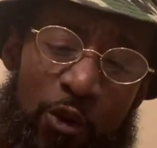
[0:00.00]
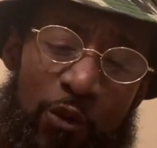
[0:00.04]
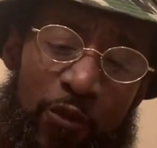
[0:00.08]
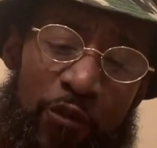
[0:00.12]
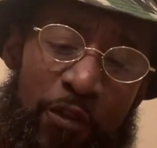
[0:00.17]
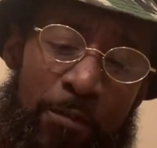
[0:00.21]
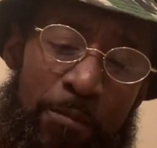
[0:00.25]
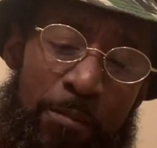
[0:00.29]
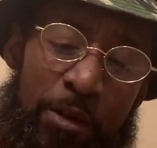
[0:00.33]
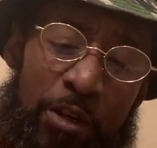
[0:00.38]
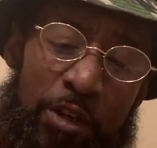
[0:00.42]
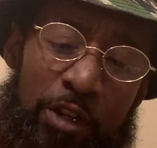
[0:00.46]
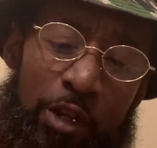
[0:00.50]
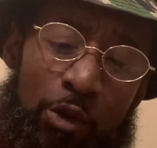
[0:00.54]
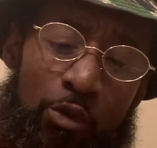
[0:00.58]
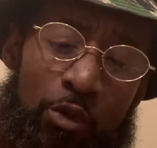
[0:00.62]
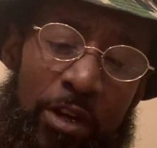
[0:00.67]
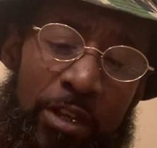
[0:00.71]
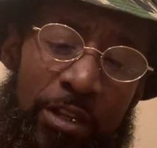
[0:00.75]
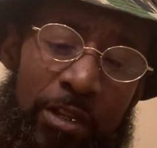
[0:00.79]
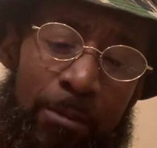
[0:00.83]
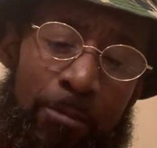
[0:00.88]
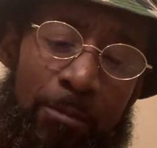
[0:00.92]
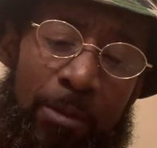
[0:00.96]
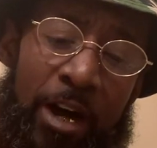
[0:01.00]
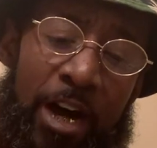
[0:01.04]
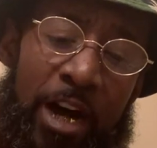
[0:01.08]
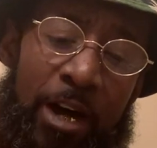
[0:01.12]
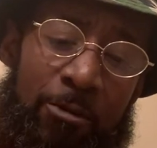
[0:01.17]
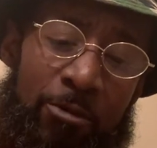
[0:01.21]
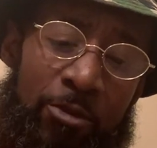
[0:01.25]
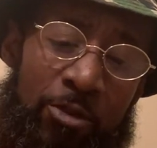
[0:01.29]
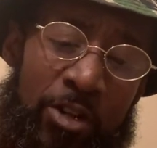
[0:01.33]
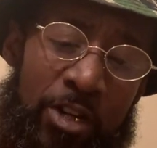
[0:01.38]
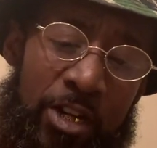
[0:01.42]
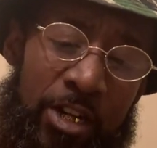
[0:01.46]
familiar with the
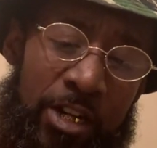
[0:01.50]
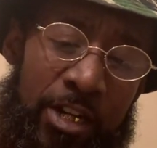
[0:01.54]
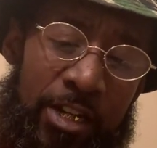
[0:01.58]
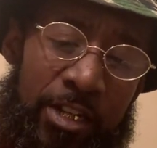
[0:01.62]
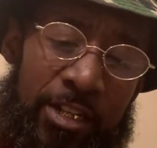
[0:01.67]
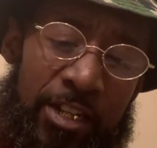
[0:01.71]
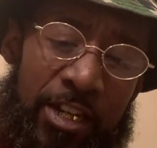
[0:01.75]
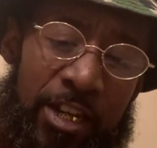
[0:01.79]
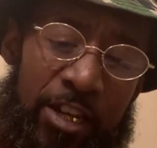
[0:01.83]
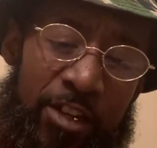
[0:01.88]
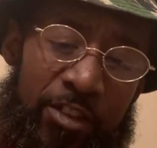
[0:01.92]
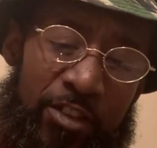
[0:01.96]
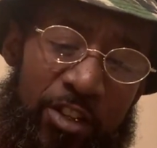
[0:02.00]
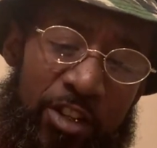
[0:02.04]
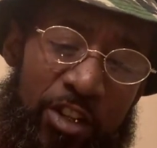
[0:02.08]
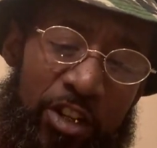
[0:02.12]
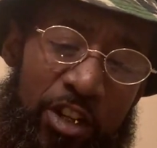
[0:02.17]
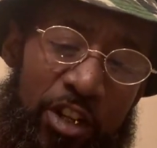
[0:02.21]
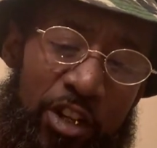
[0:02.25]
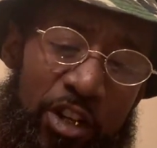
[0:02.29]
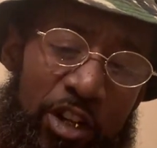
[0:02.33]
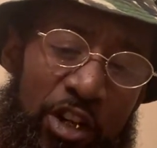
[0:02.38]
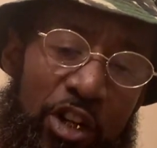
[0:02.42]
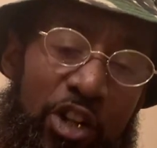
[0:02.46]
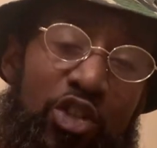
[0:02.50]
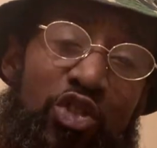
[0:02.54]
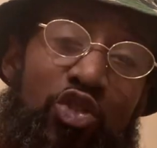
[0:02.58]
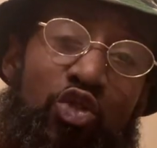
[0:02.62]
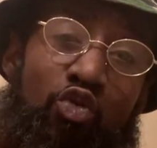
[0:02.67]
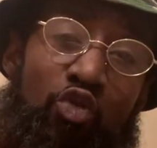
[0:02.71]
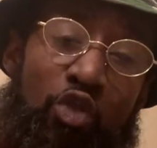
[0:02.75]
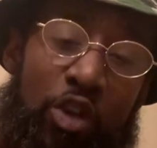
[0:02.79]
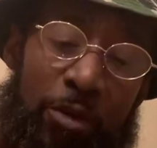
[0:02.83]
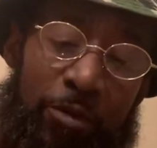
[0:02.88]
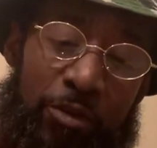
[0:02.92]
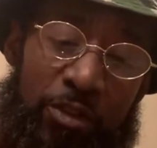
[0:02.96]
Bible, there's a
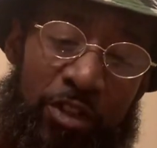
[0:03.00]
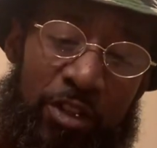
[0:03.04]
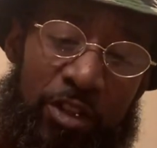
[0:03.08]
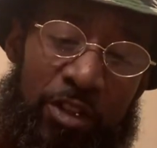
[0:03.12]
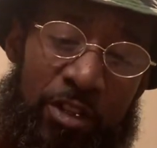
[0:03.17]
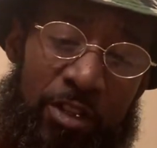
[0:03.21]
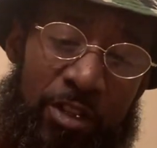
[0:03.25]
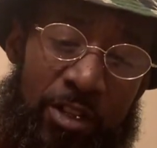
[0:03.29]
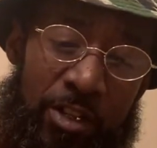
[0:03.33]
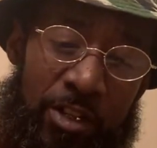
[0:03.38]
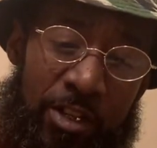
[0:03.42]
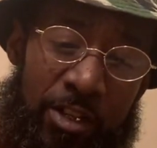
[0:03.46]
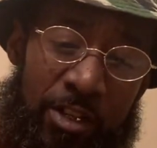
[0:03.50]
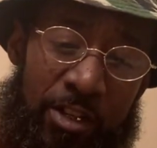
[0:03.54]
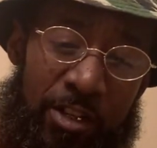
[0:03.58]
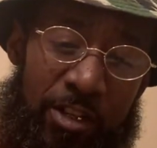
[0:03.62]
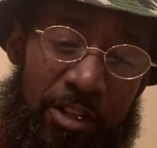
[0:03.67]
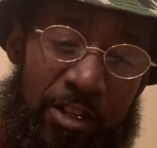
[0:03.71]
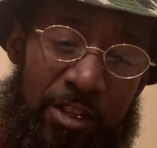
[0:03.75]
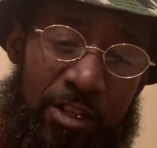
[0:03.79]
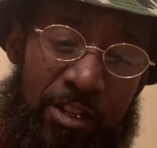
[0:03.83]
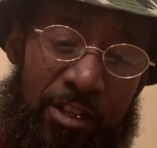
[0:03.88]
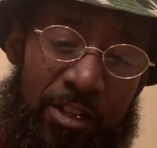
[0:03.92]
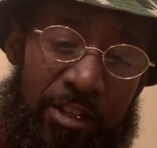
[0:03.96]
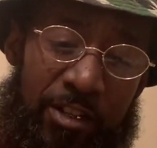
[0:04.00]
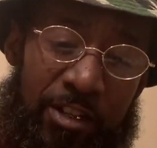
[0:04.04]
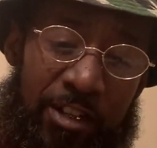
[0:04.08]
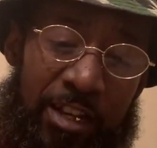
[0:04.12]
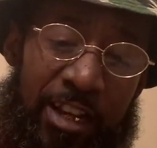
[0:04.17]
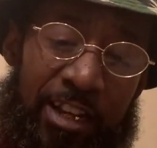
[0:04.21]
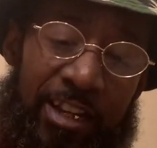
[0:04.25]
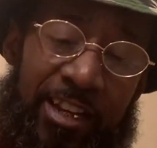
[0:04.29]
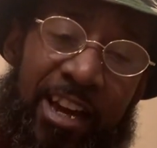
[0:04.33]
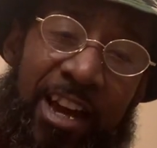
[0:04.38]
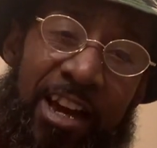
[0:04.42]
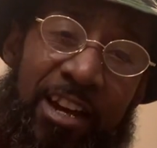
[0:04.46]
scripture
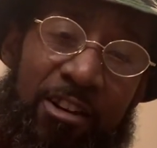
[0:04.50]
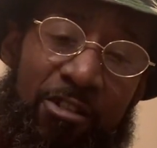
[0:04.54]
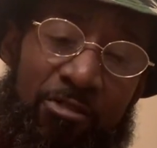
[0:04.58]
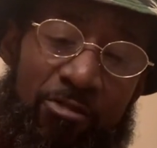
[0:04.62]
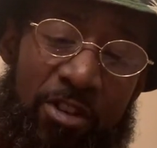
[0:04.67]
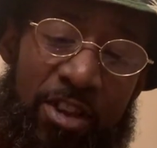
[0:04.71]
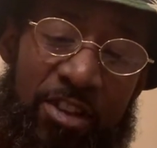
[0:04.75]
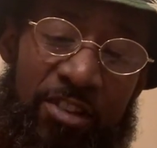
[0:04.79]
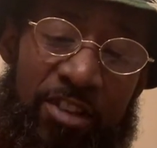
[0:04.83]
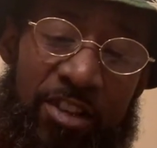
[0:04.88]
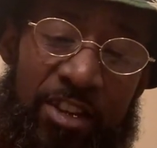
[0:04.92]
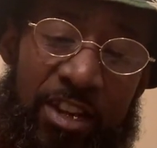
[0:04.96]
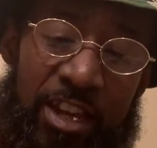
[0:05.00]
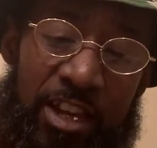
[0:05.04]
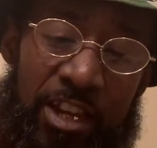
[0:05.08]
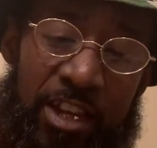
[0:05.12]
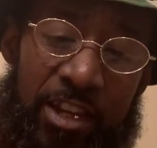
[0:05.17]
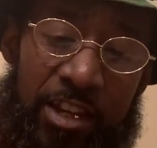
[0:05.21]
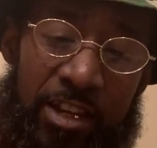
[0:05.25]
that kind of resonate